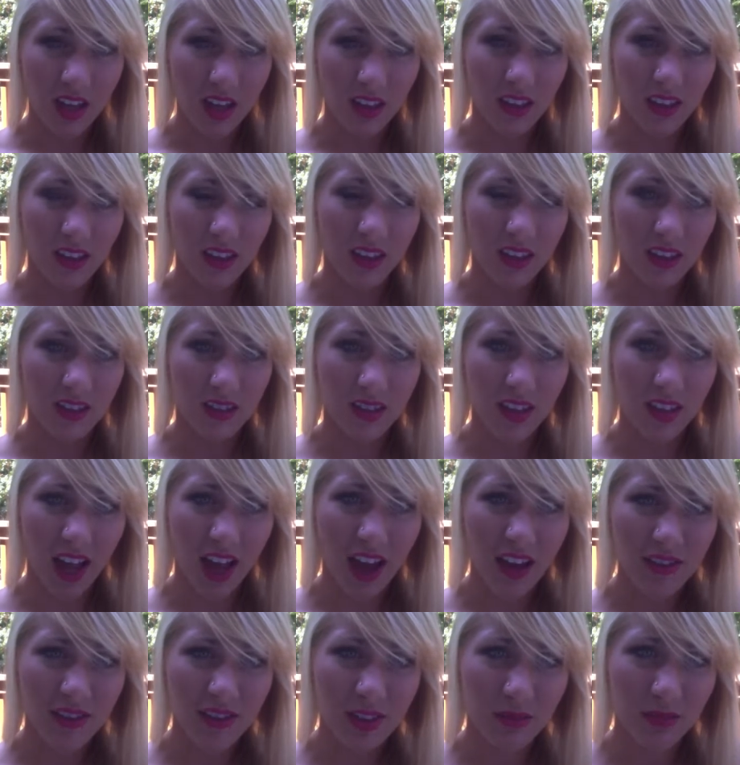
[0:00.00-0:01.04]
and there's an
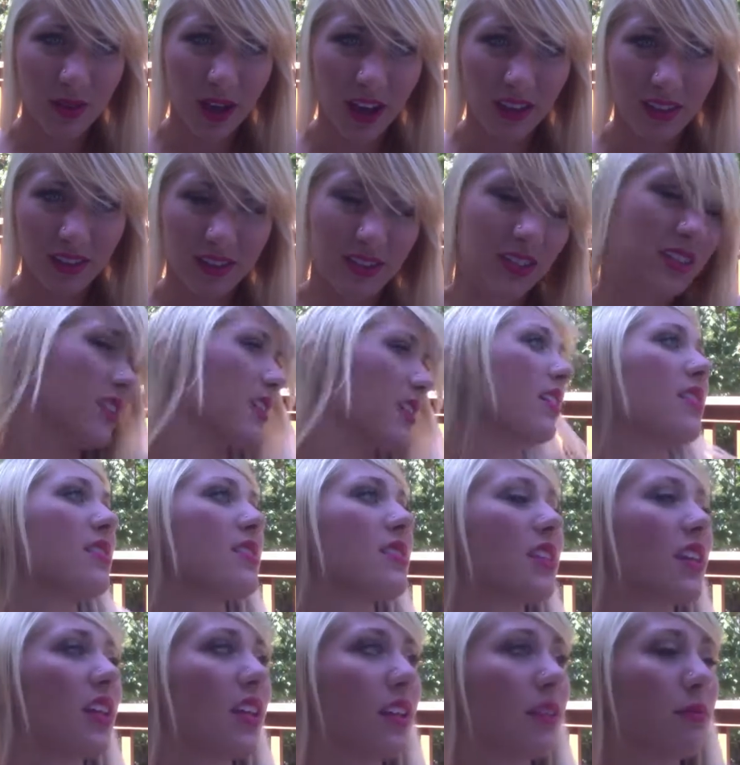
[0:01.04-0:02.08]
aftermath to
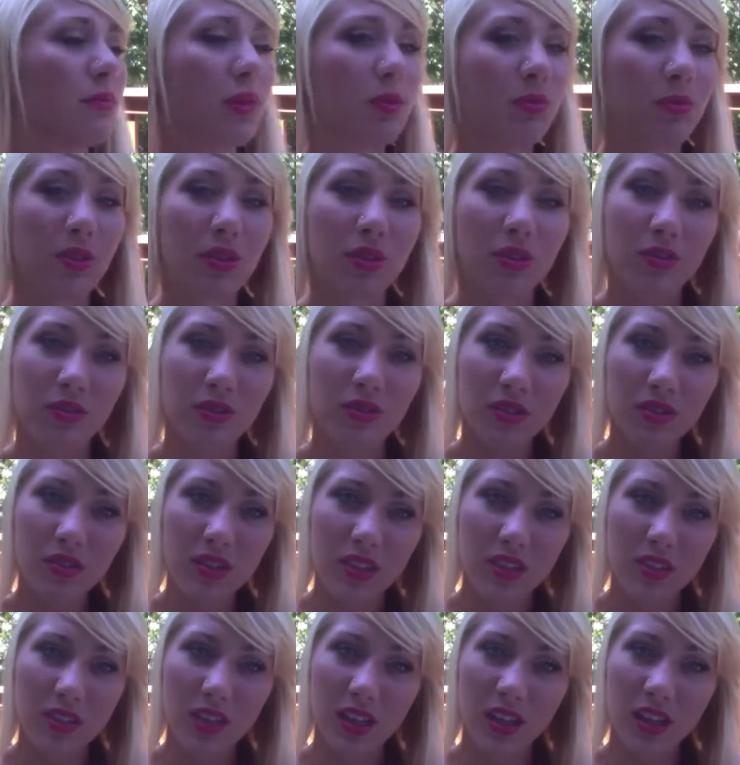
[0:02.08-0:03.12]
this, and people who do
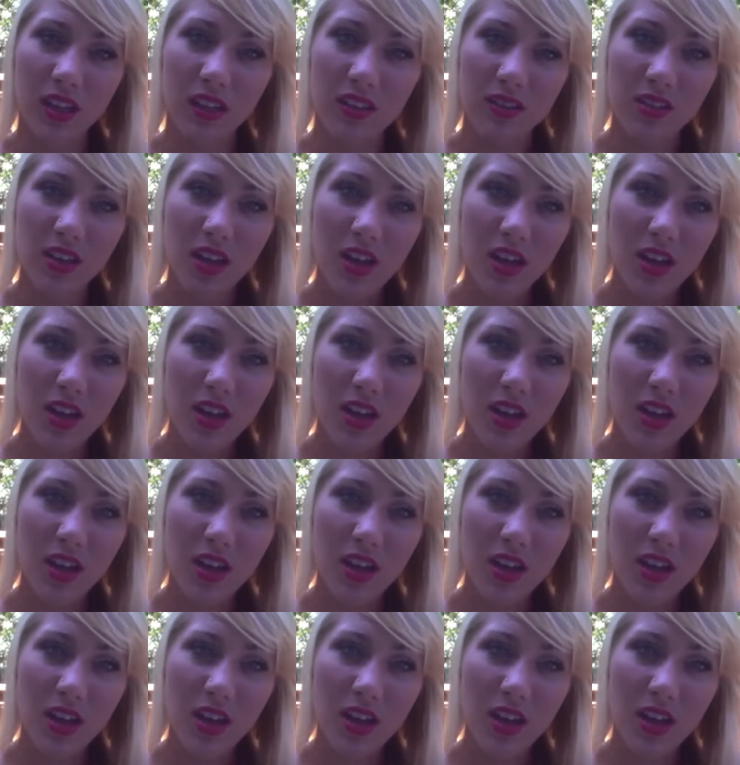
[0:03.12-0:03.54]
these things